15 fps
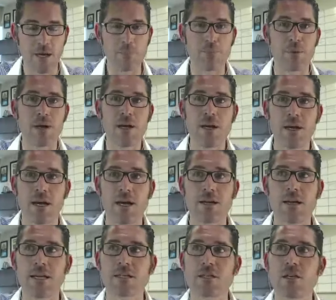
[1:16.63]
Uh,
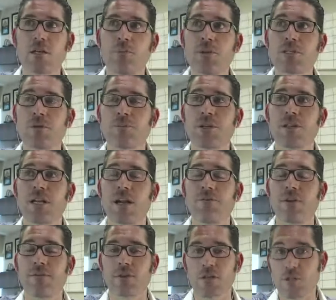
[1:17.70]
it's going to be something that I've
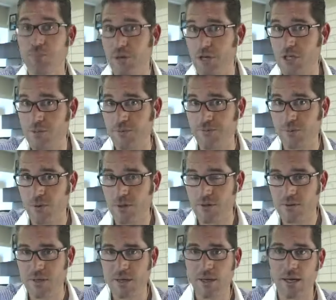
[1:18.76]
never experienced before,
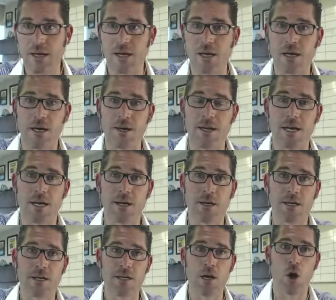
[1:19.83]
uh, and
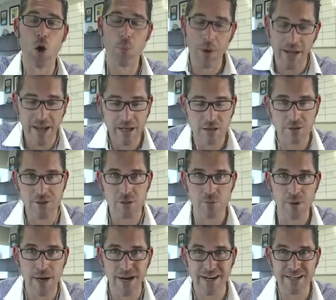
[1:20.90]
I hope I handled it
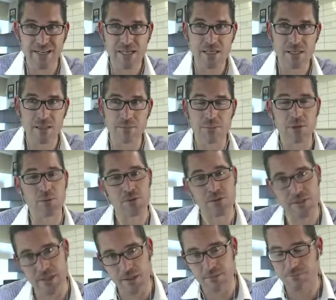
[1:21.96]
right, but we'll
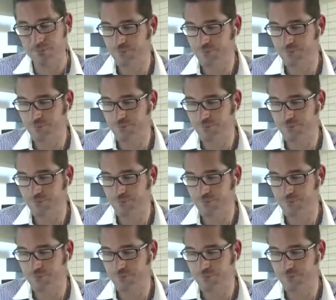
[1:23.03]
see.